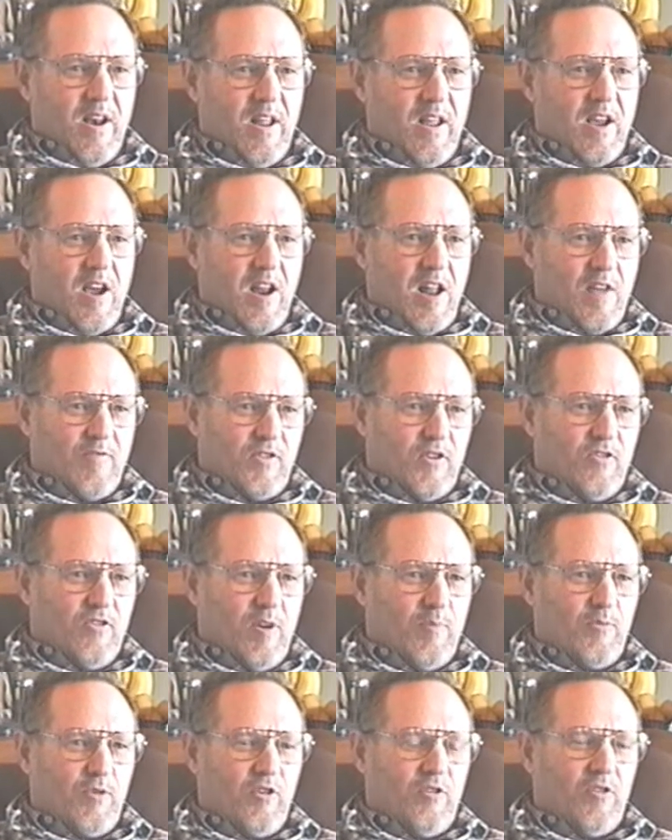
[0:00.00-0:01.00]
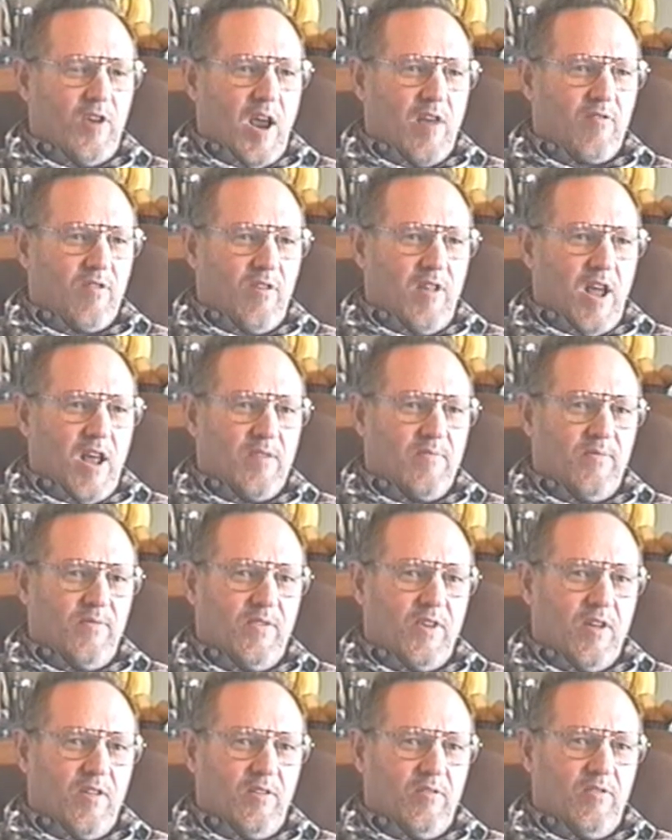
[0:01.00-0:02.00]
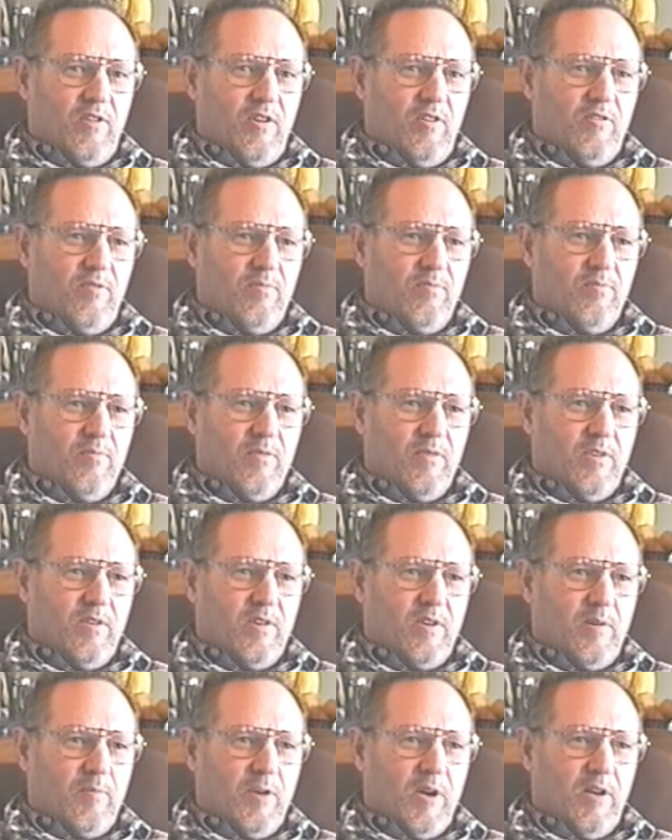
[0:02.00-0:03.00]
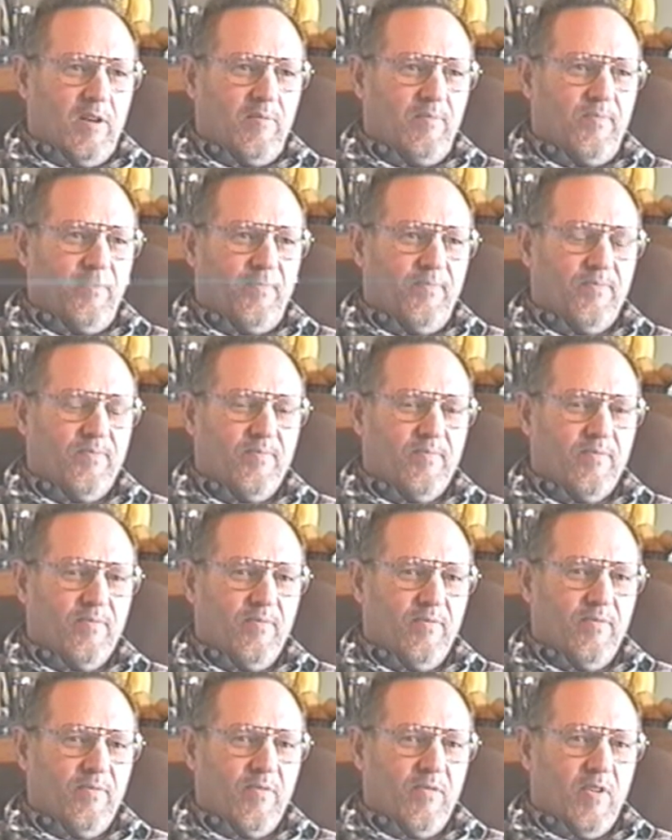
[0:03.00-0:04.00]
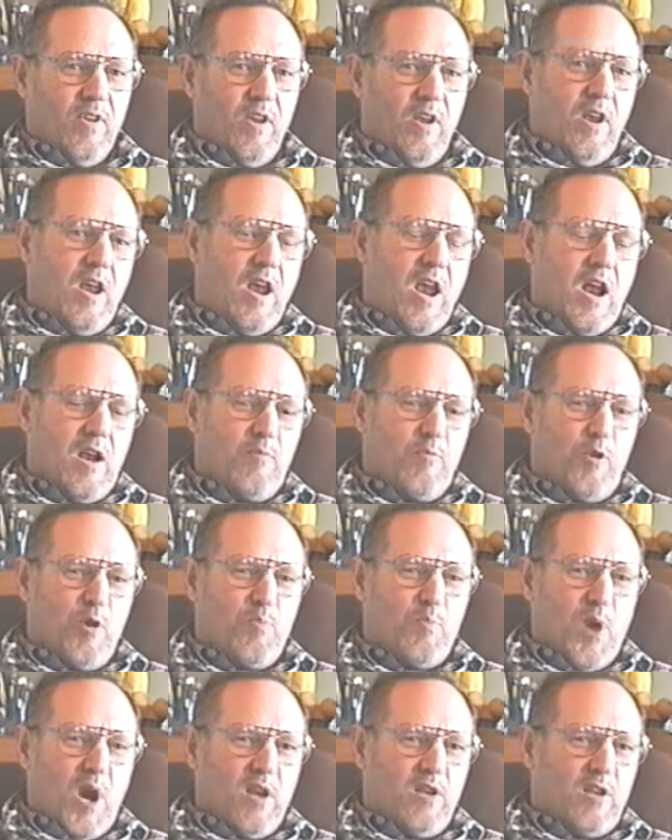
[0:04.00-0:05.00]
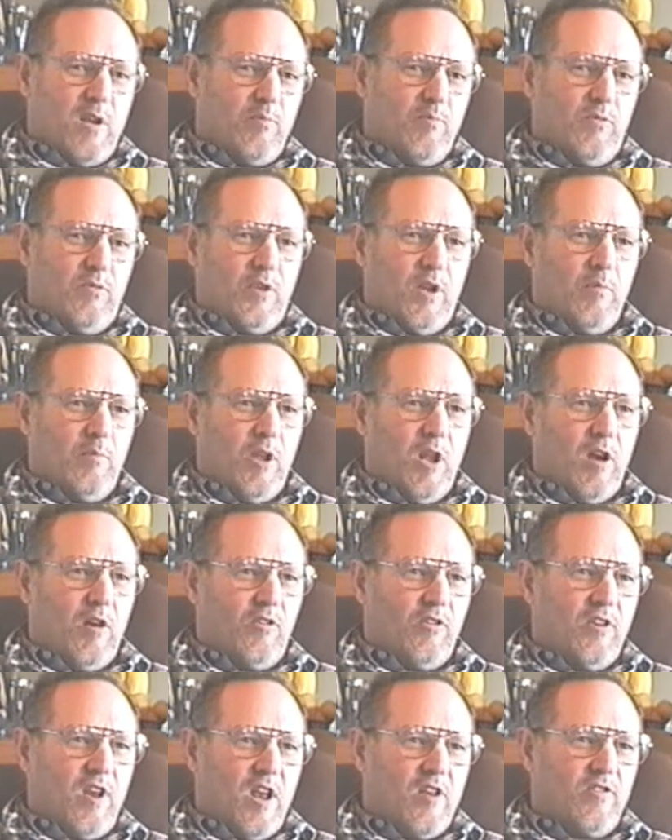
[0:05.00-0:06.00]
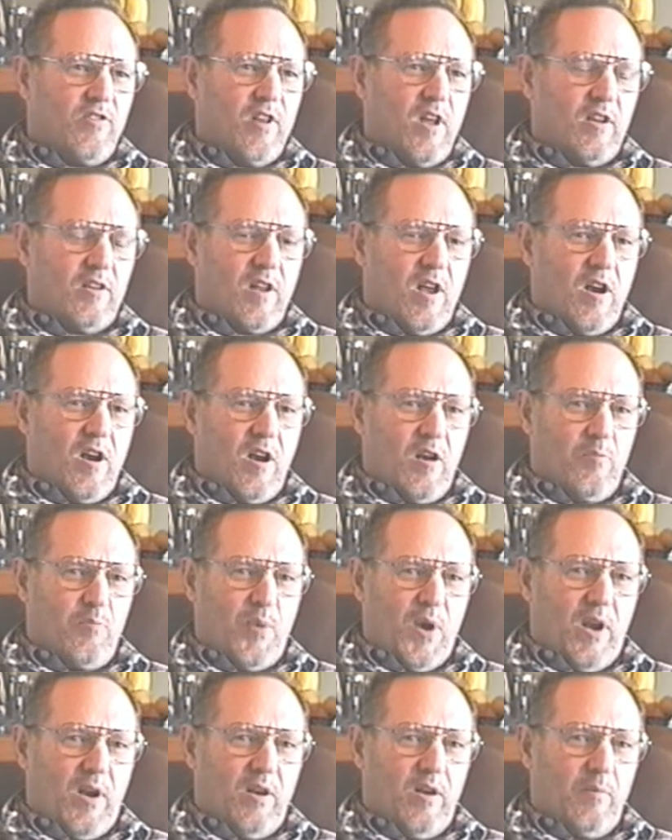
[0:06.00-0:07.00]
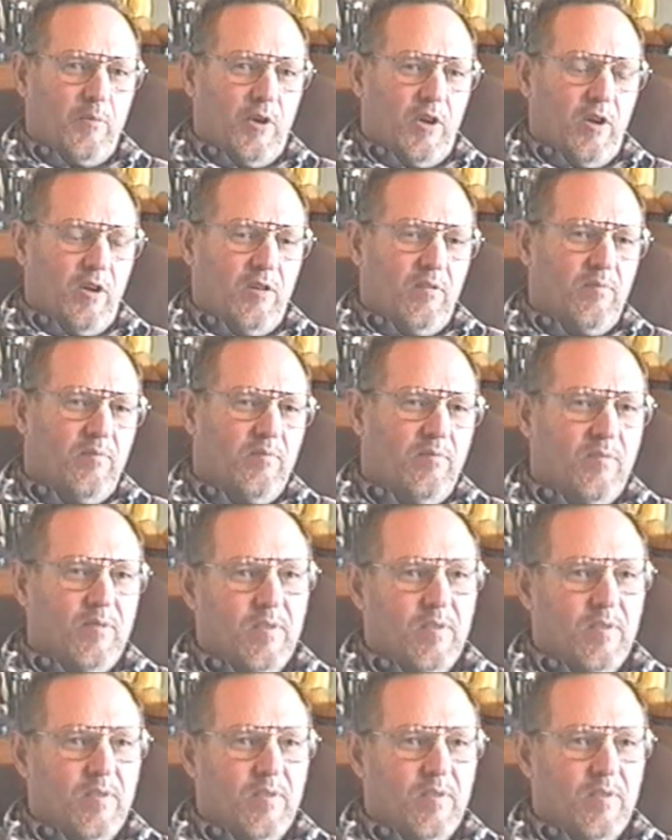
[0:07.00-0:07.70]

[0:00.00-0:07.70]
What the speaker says: And he got off the ship just after that. Another chief come on. he had them repaint them letters, and I snuck down there and painted them again.